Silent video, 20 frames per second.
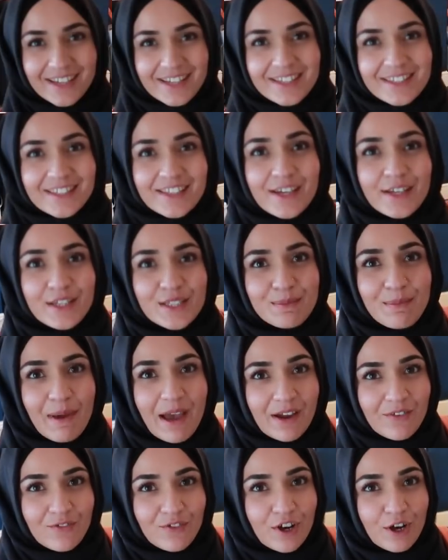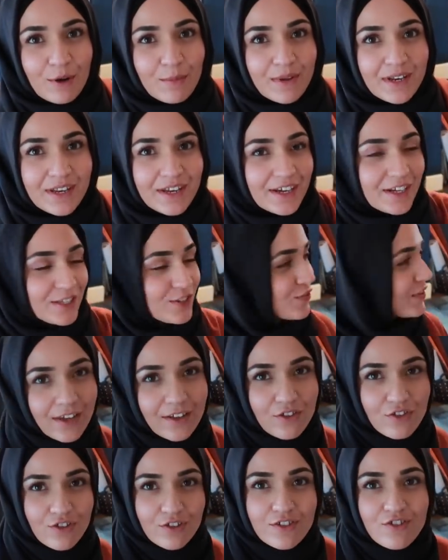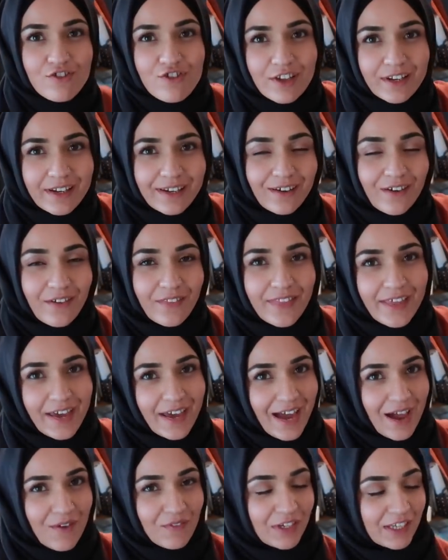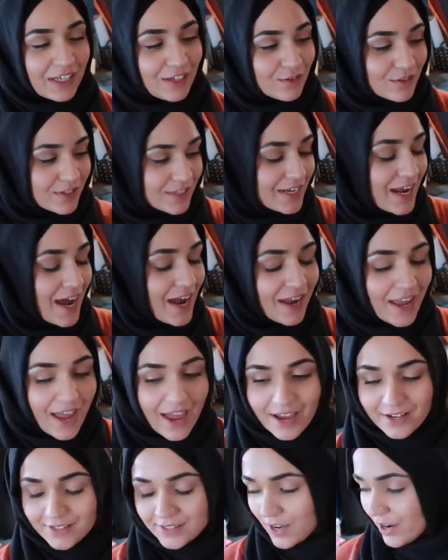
Isa is back from nursery. He's just chilling on there having a little snack and